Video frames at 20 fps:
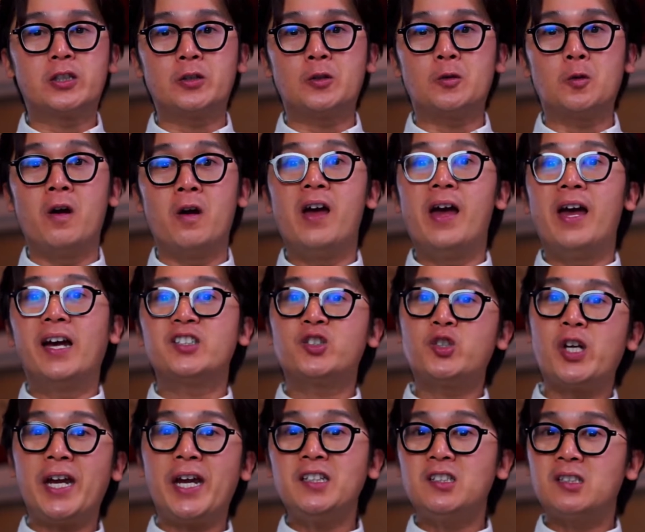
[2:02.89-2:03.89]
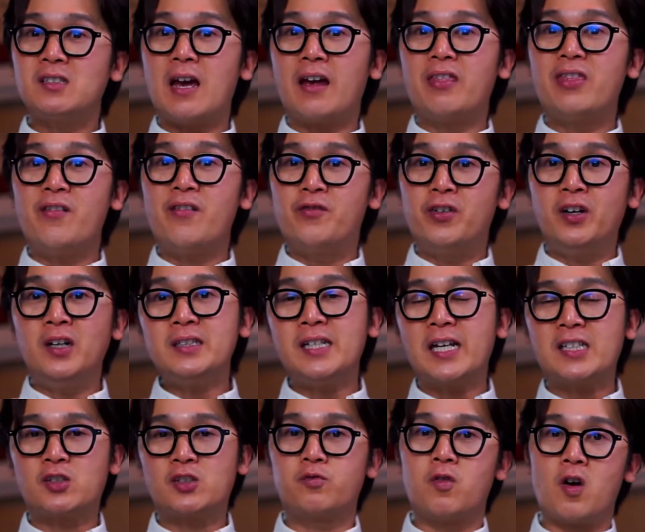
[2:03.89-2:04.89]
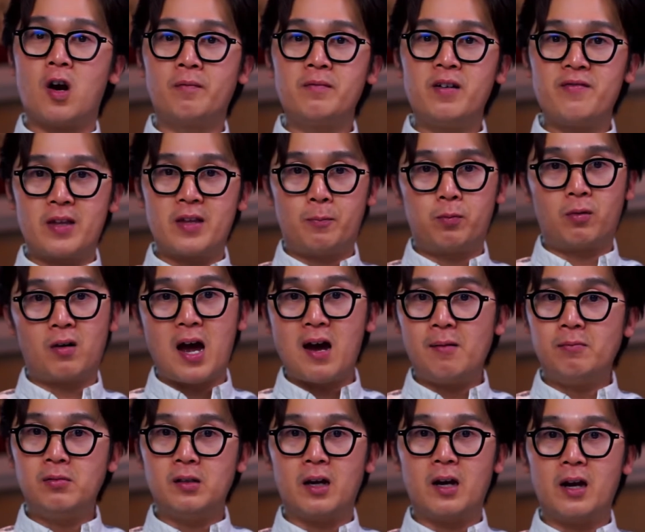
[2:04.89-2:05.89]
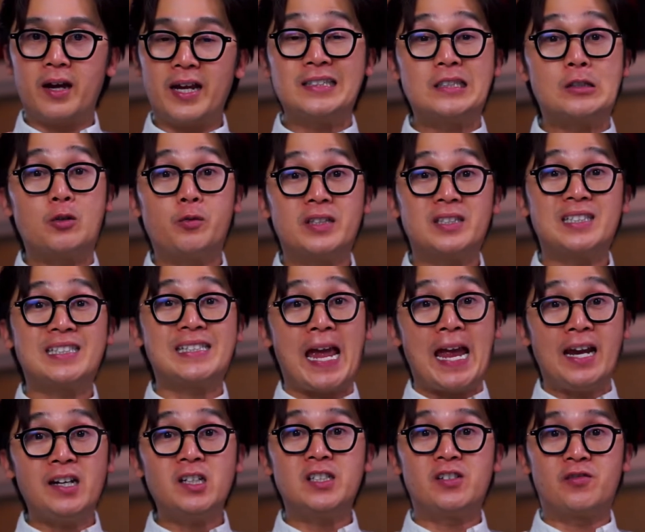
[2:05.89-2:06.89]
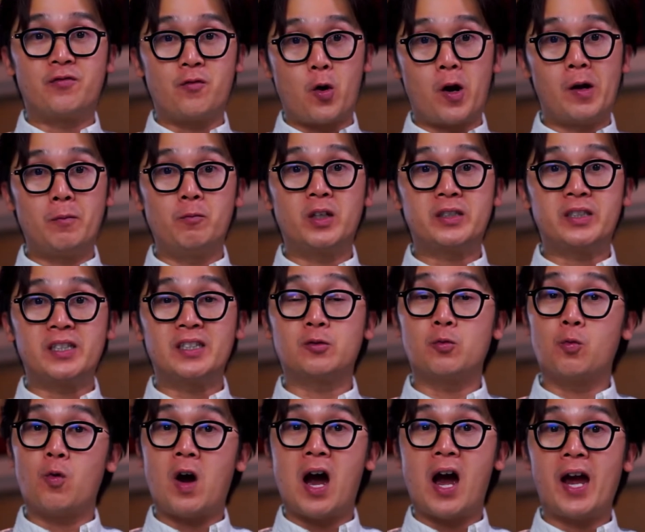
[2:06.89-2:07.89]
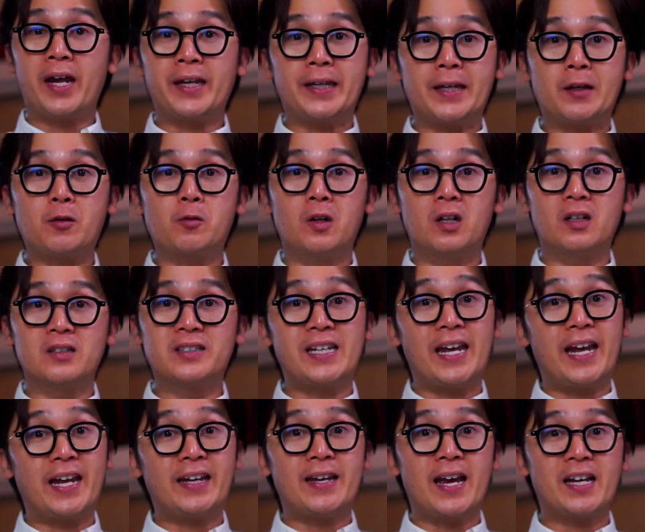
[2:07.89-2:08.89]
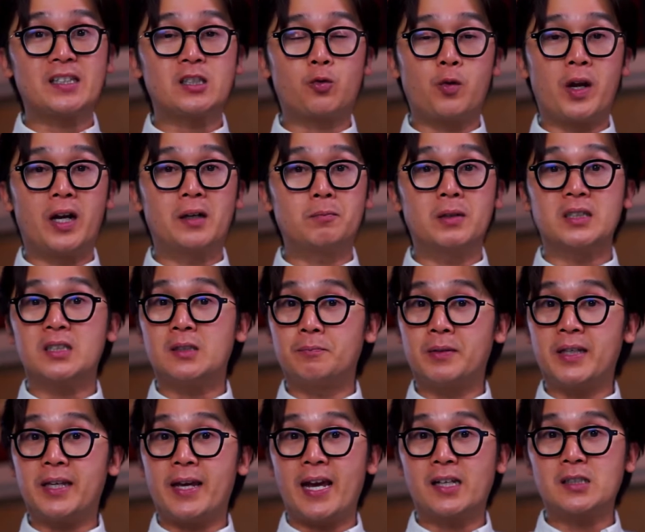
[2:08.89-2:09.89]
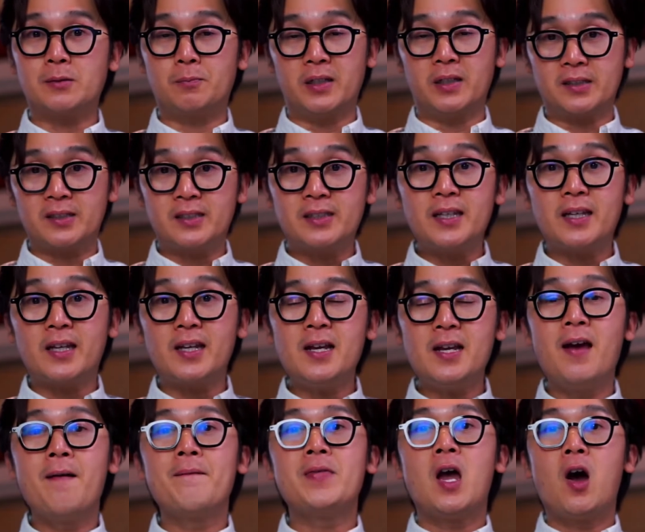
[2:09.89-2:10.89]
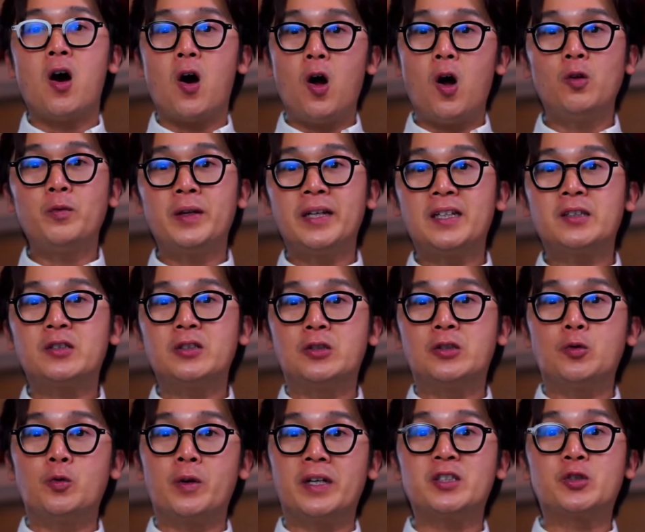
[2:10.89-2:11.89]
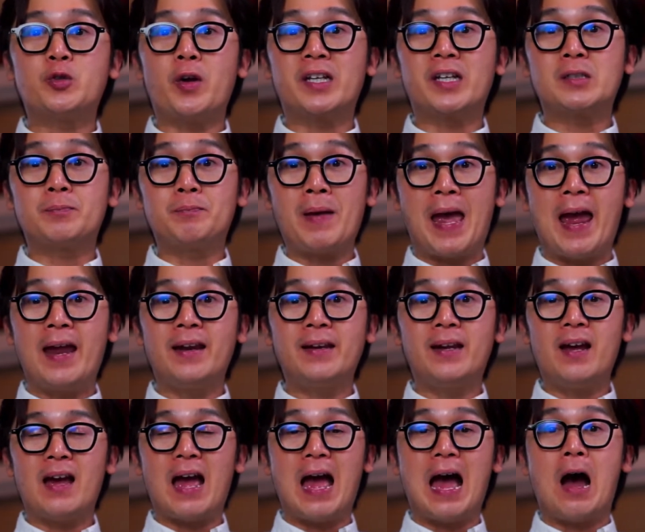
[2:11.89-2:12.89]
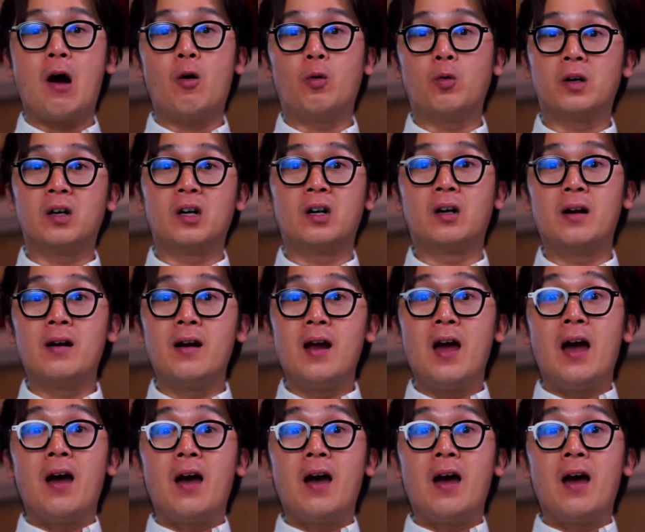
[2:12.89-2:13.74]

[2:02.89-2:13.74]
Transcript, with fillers: to change the vertex form of the parabola into its standard form, which is y equals ax squared plus bx plus c, all we need to do is to expand our